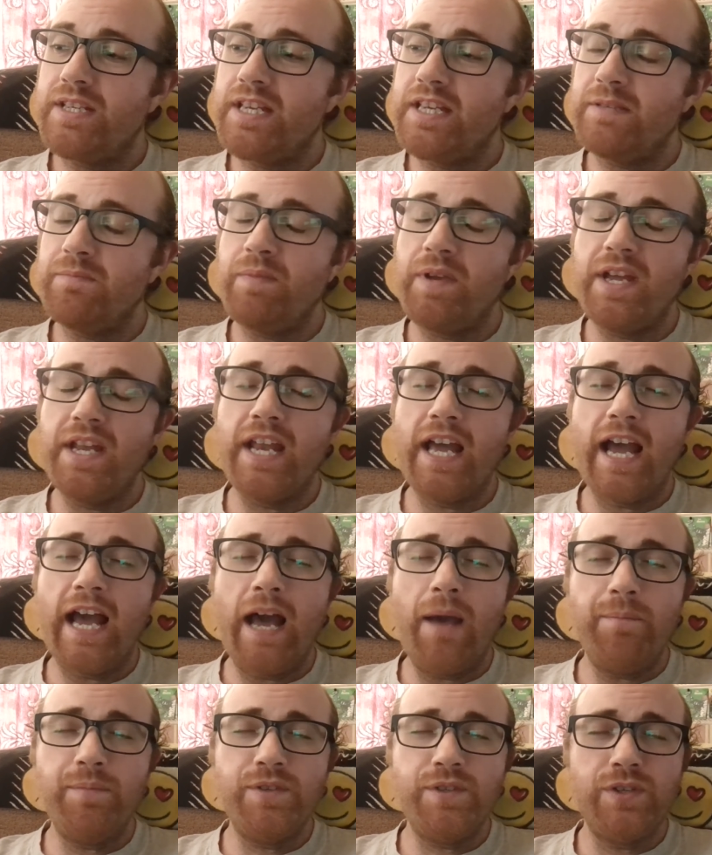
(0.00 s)
it's been
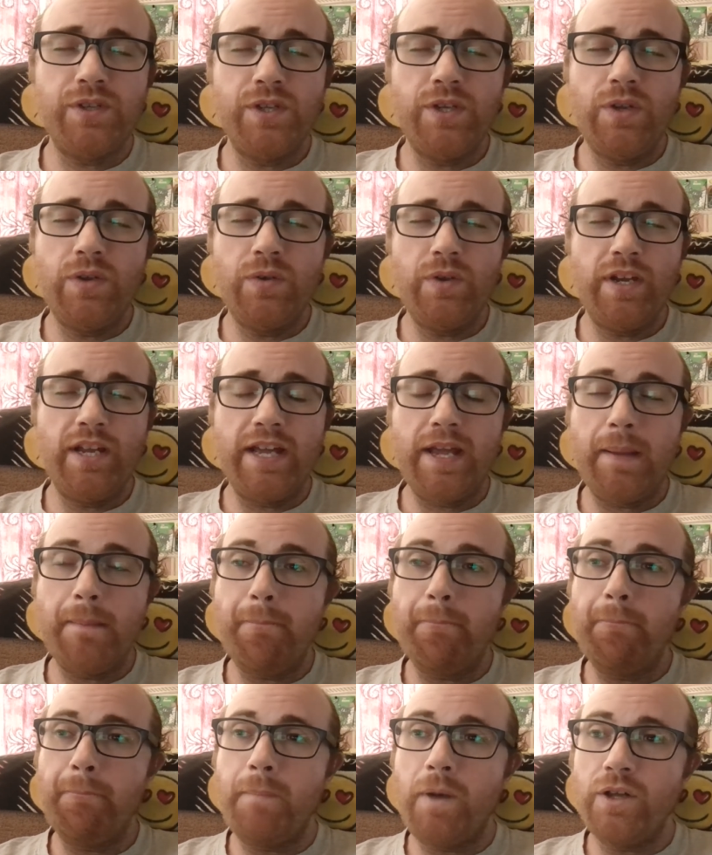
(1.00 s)
absolutely
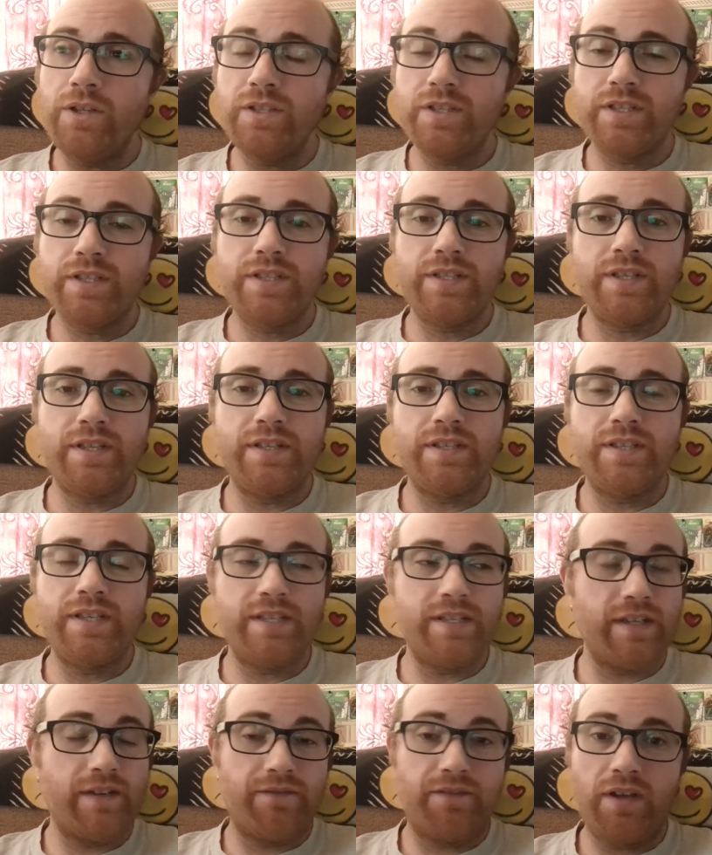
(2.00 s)
months
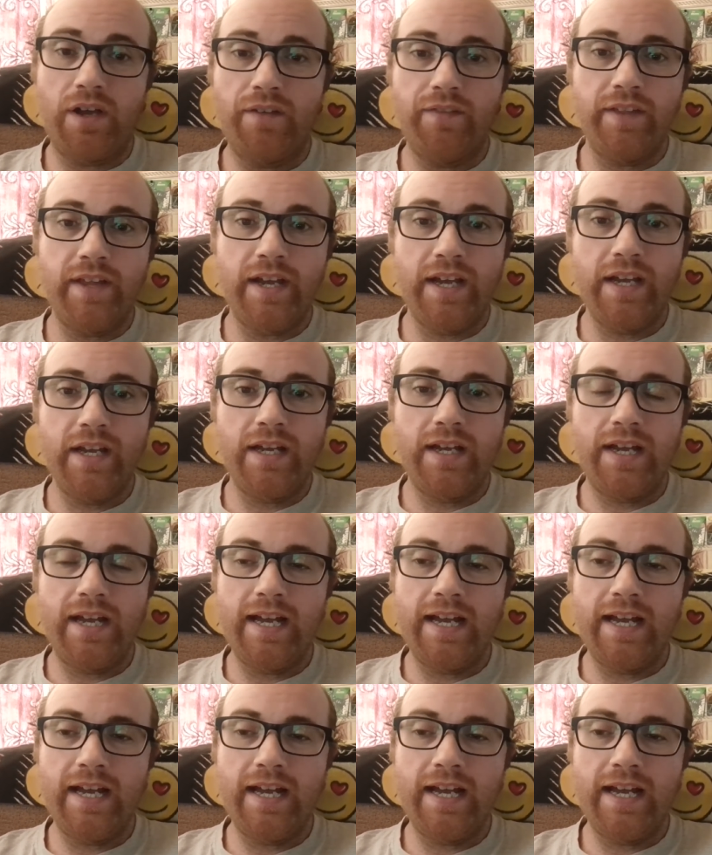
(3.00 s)
since I've done that.